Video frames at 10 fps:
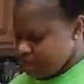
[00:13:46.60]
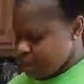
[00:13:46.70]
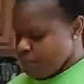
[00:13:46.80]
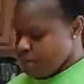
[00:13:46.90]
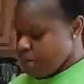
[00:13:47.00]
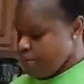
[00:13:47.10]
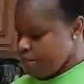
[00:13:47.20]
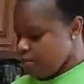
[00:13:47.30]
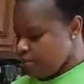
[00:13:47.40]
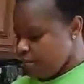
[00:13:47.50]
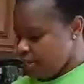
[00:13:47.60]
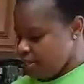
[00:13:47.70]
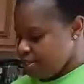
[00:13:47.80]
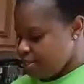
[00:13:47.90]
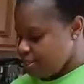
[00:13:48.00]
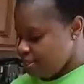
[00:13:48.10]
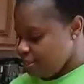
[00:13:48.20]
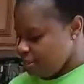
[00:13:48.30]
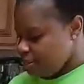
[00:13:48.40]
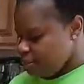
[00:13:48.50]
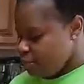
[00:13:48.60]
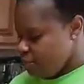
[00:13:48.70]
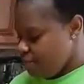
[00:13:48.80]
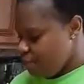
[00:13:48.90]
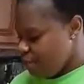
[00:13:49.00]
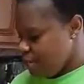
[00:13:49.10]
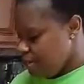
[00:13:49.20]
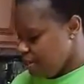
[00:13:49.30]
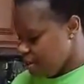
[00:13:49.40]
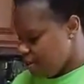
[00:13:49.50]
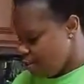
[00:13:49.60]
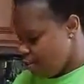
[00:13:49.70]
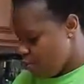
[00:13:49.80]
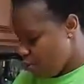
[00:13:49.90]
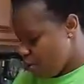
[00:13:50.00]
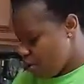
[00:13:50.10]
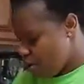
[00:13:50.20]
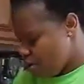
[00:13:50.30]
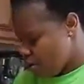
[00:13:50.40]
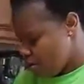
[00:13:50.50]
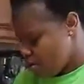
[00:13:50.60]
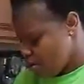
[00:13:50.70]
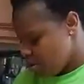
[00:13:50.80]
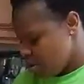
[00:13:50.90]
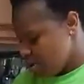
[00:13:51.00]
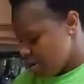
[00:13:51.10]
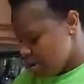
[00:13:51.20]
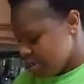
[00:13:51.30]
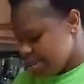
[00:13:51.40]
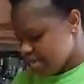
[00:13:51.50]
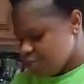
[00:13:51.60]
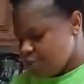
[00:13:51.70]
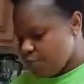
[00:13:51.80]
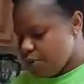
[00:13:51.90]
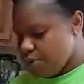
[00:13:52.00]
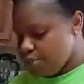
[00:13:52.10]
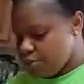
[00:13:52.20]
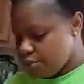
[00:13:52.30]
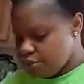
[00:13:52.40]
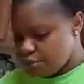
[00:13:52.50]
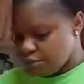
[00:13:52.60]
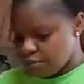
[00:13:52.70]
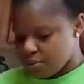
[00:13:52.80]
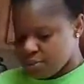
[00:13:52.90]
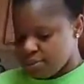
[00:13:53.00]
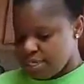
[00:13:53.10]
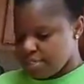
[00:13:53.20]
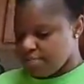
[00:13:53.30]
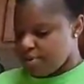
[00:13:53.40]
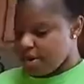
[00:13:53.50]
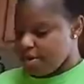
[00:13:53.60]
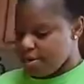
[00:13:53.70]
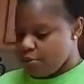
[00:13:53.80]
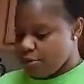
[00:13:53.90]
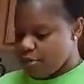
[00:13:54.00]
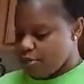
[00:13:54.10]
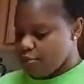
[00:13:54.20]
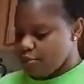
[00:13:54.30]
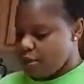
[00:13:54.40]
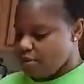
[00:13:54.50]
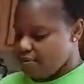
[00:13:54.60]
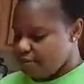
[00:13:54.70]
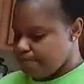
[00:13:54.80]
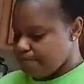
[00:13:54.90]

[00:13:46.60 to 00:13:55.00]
we are going to cut to avoid the core, and that's what we're going to use. That's right. No, we're going to use all of it.